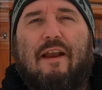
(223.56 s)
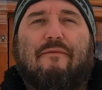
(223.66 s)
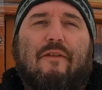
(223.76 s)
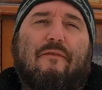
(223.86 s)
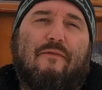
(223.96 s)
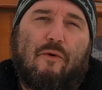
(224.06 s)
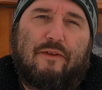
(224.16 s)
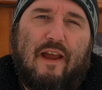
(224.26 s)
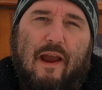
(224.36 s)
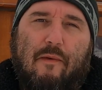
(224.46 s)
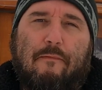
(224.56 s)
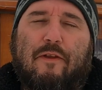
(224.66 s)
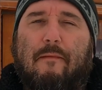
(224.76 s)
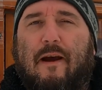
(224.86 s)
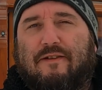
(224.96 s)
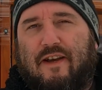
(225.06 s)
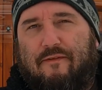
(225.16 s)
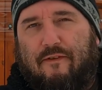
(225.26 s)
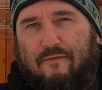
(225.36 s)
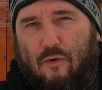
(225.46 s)
And for the fourth day, we put them
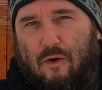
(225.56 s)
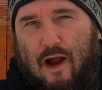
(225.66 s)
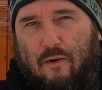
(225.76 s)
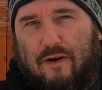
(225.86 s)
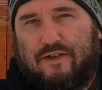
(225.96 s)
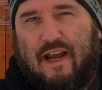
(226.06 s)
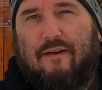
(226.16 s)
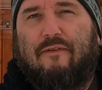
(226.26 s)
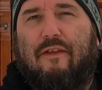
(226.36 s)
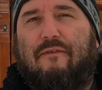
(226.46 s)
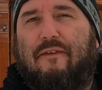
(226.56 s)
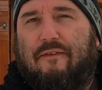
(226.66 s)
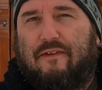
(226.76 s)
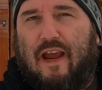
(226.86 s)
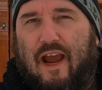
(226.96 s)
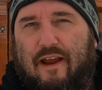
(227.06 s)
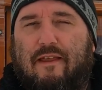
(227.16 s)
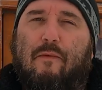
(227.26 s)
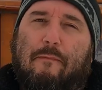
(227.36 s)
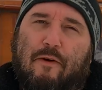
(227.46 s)
outside for 4 hours. And for the fifth day,
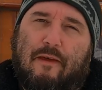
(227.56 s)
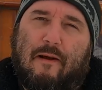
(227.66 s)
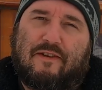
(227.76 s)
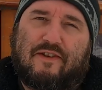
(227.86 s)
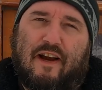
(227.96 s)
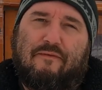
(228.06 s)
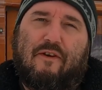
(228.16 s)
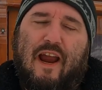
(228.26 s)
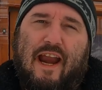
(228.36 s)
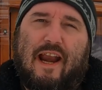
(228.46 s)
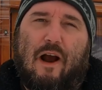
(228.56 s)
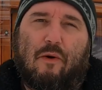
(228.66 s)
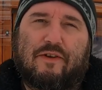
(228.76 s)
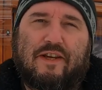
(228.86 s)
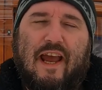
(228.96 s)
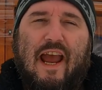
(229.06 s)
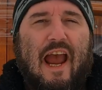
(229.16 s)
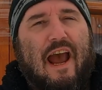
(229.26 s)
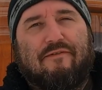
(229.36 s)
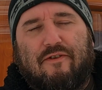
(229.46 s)
we put them outside for 8 hours.
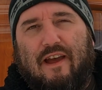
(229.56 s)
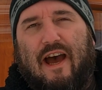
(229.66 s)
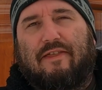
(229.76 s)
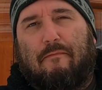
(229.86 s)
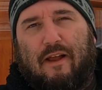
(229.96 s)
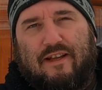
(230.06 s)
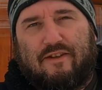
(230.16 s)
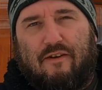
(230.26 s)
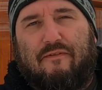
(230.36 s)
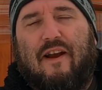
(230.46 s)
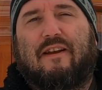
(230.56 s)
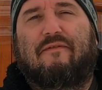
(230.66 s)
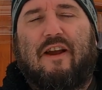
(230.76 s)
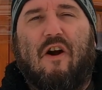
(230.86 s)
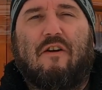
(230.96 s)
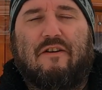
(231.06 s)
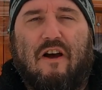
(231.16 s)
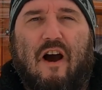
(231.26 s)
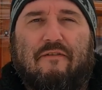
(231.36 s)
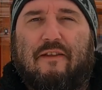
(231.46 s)
After that, the plants are effectively
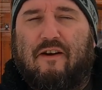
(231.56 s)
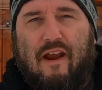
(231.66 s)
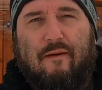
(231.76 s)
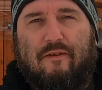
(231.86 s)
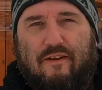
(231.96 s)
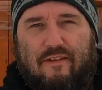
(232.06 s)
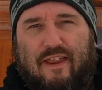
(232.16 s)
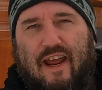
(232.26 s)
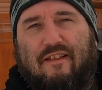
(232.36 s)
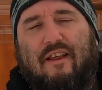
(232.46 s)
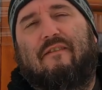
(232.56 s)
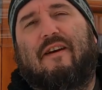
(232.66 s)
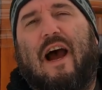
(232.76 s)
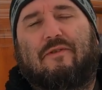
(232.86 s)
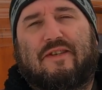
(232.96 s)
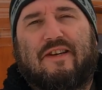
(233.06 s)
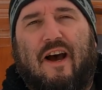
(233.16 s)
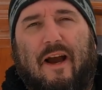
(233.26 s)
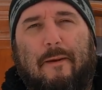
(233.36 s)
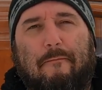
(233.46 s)
hardened off and they're able to then live
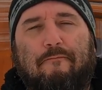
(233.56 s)
outside.